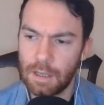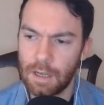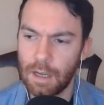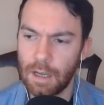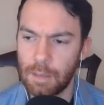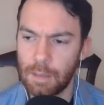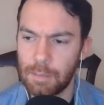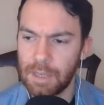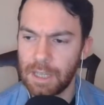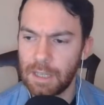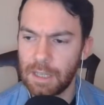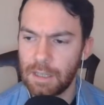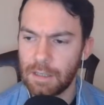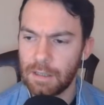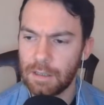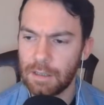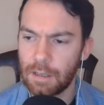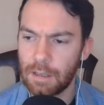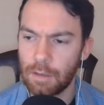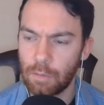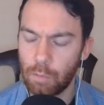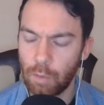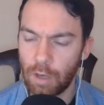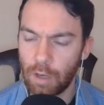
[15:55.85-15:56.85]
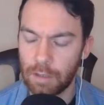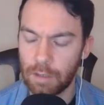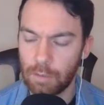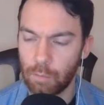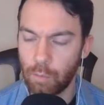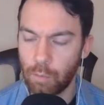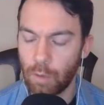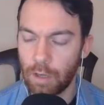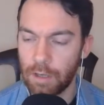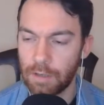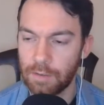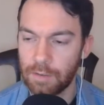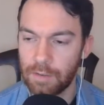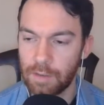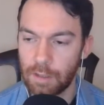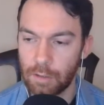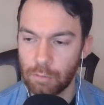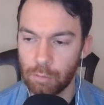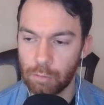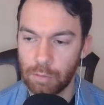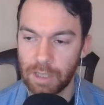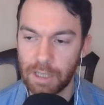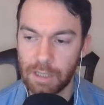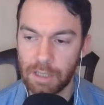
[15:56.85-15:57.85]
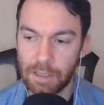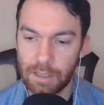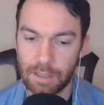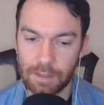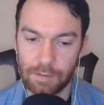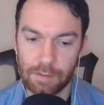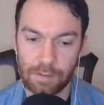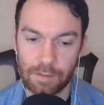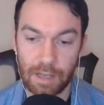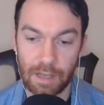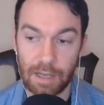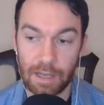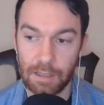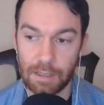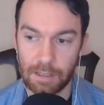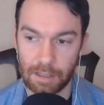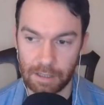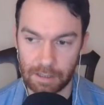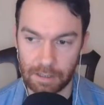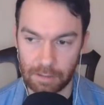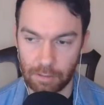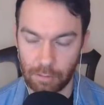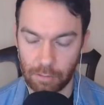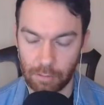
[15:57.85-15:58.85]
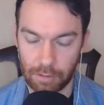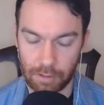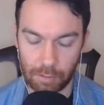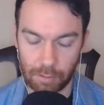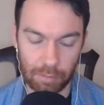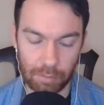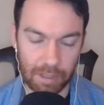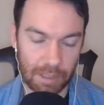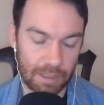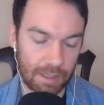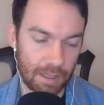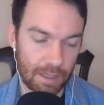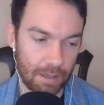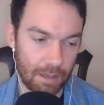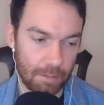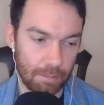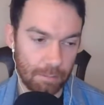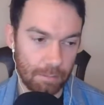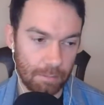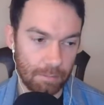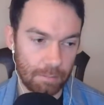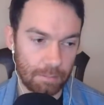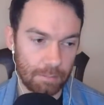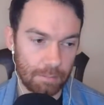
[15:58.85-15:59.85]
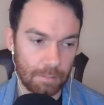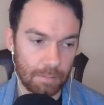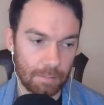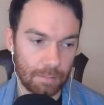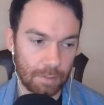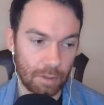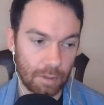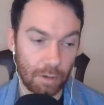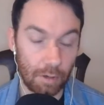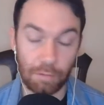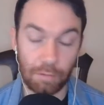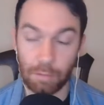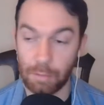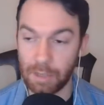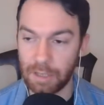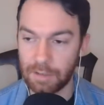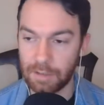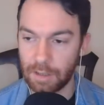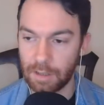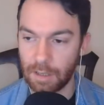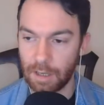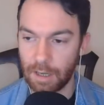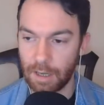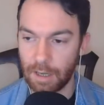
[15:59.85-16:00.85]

I mean, what is the Greek state like, or the Greek government?